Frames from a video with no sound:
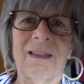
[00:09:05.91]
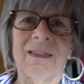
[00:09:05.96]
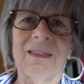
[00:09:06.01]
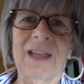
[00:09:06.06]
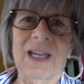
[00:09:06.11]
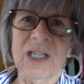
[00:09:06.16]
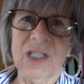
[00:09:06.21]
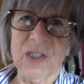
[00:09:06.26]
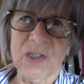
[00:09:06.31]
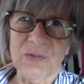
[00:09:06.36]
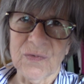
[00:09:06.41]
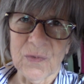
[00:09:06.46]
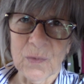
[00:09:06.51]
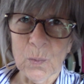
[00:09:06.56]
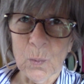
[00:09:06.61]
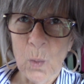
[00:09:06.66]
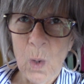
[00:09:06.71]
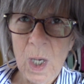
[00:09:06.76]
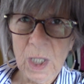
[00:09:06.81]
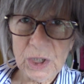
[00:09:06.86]
Thanks for
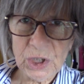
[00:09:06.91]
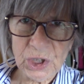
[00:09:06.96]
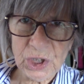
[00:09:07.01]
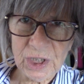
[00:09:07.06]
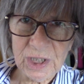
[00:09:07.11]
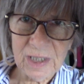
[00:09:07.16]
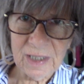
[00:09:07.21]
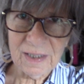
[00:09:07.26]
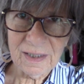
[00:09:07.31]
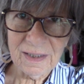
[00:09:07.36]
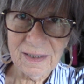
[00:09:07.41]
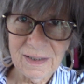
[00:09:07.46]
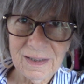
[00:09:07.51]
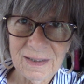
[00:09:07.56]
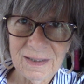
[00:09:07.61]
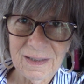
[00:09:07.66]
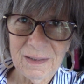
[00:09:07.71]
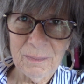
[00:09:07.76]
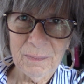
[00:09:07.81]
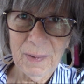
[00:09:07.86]
watching.
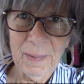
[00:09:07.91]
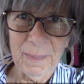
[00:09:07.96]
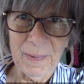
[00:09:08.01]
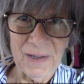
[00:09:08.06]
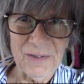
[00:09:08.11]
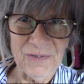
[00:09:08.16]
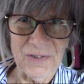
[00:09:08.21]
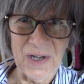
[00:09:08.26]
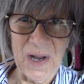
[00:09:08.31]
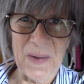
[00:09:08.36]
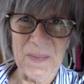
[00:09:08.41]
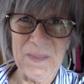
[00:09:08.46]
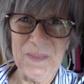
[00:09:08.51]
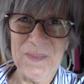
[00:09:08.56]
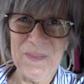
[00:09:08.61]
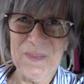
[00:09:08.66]
Bye-bye for now.